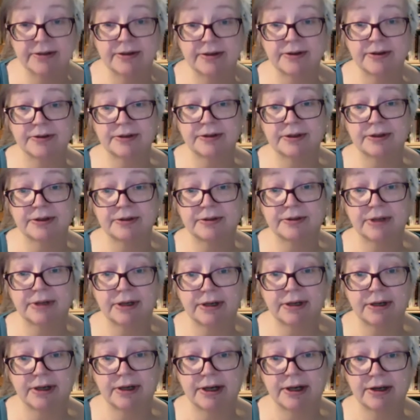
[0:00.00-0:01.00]
although
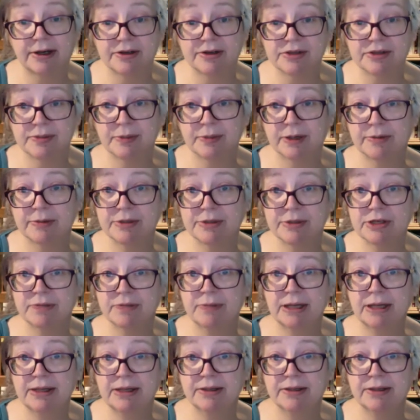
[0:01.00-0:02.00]
I also promised to
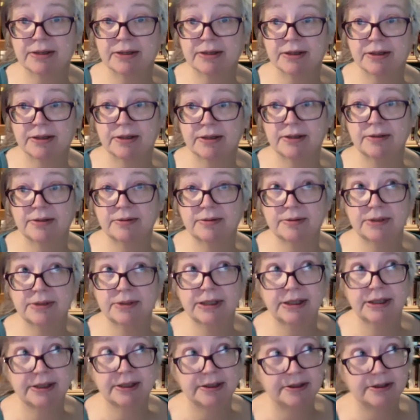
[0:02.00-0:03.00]
make
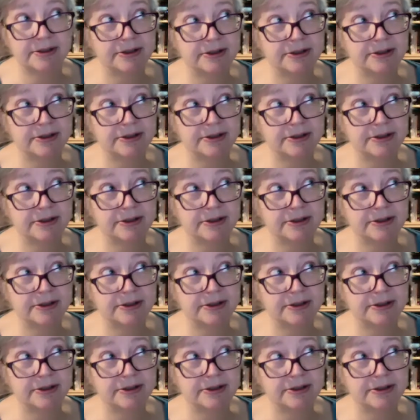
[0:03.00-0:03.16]
it